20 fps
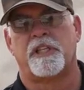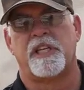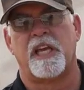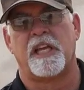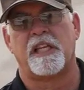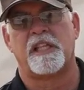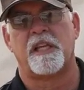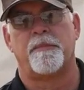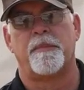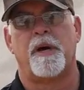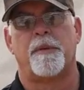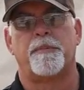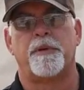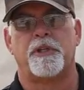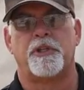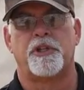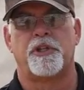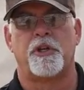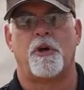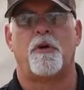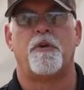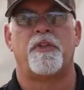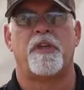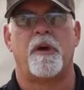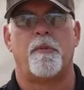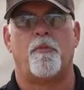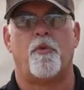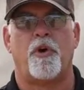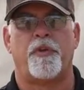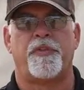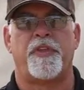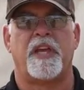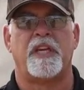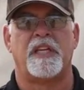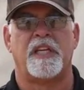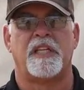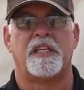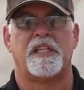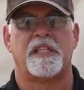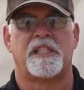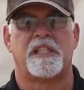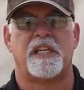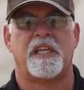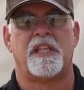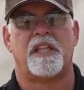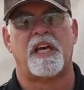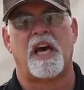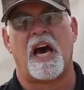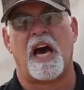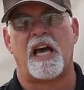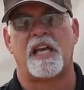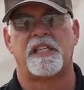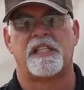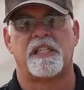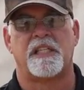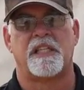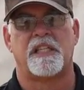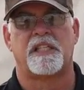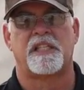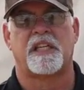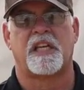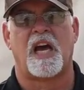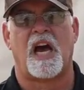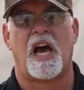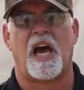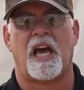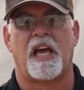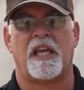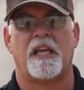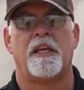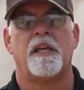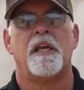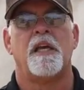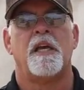take them up and show them what they need to see, the eyes in the sky.